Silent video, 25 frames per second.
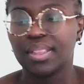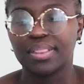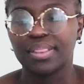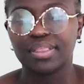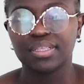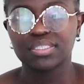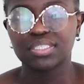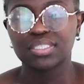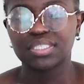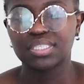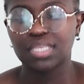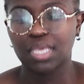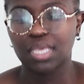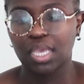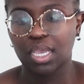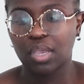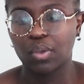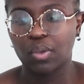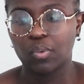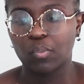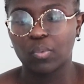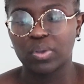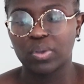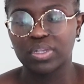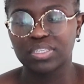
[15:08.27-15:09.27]
this
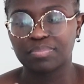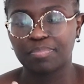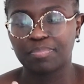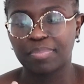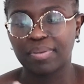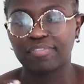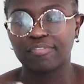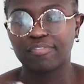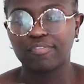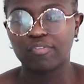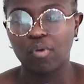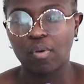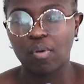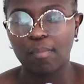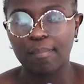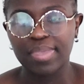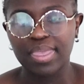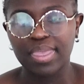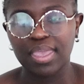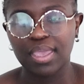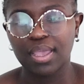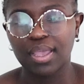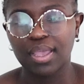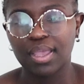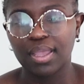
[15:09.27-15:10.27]
thing was
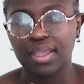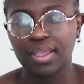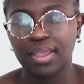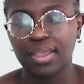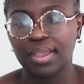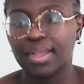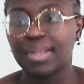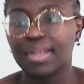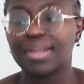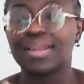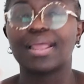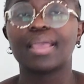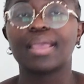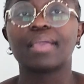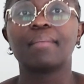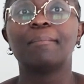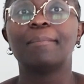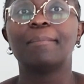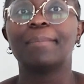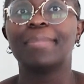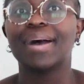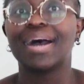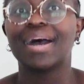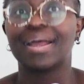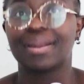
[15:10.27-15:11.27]
performing like
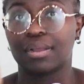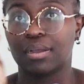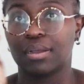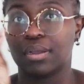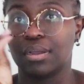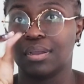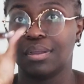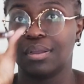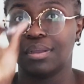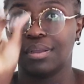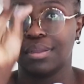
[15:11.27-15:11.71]
butter